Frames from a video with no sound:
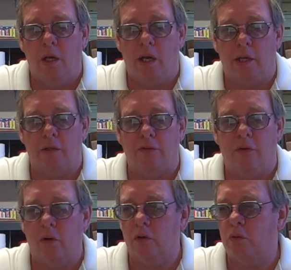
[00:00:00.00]
And as
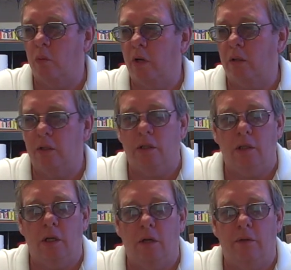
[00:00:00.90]
far as
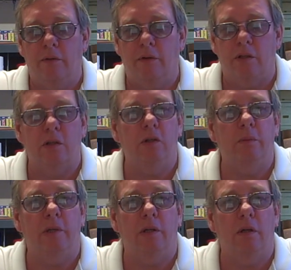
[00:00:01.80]
welding of
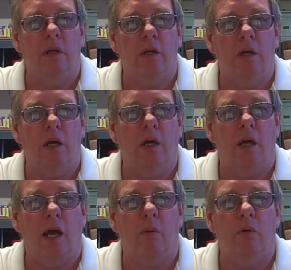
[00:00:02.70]
tubing,
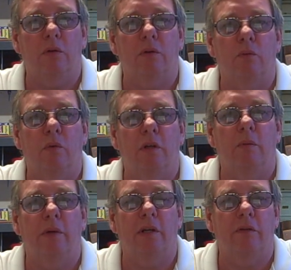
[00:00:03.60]
I
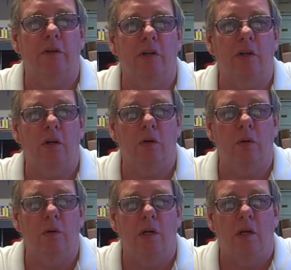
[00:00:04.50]
will make a
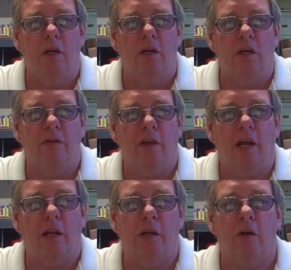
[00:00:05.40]
video of
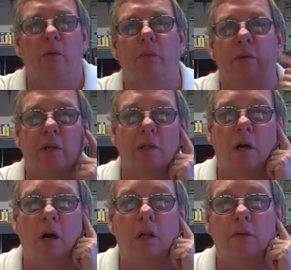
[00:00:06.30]
that later when we get to
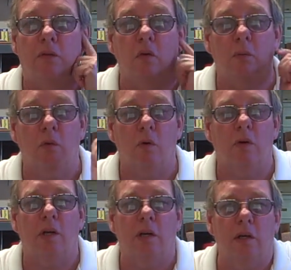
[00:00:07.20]
hollow form
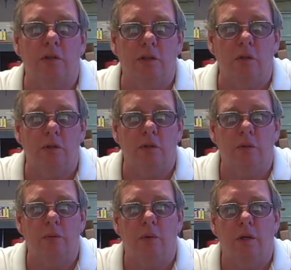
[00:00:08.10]
work, and I'll show
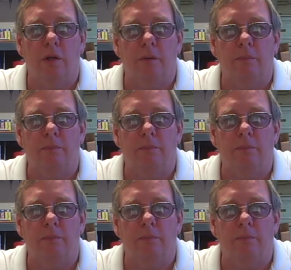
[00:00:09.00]
you